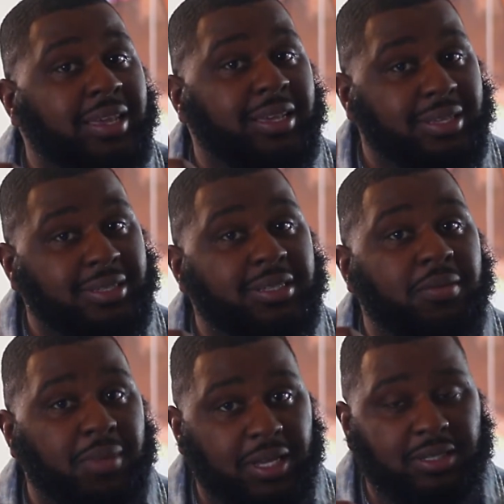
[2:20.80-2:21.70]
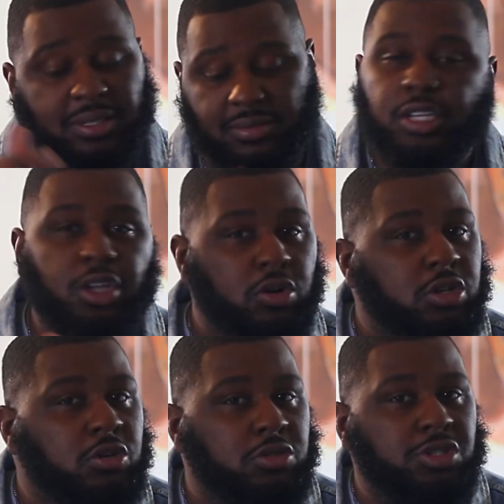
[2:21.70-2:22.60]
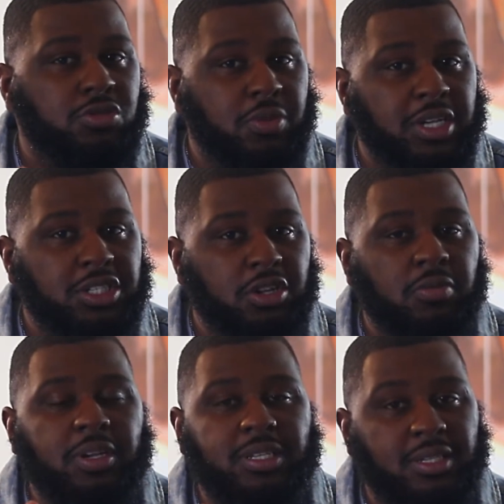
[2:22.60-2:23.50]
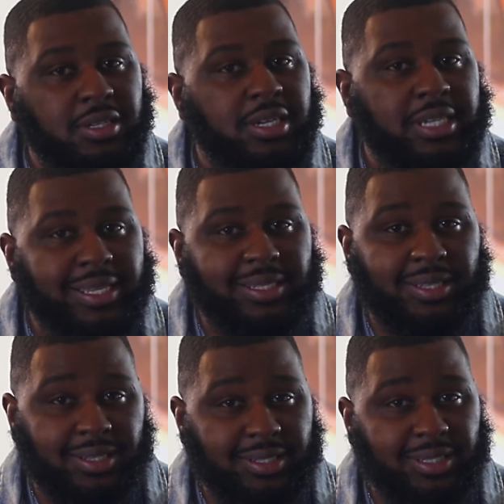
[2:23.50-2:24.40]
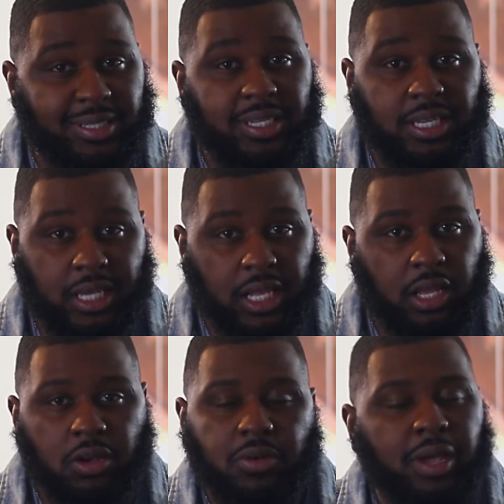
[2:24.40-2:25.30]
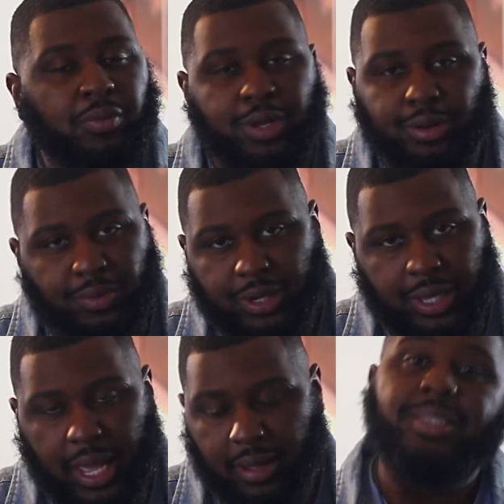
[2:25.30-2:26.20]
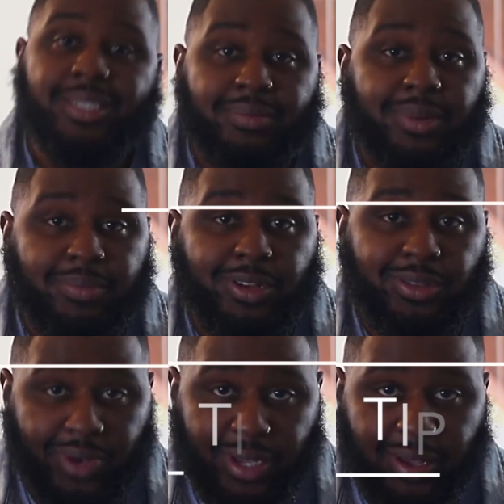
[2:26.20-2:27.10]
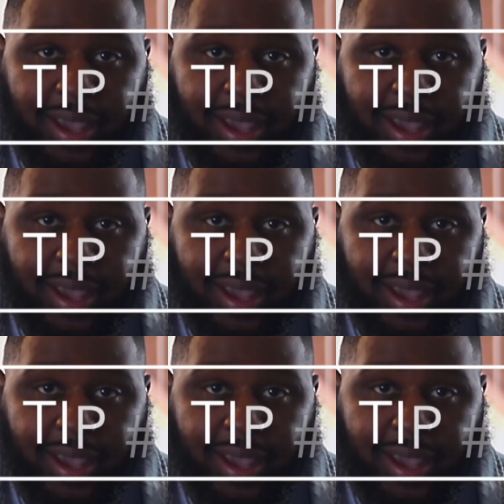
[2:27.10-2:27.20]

is amazing. Don't use too much though, because it does have a tendency to yellow, and we don't want that. Tip number 3,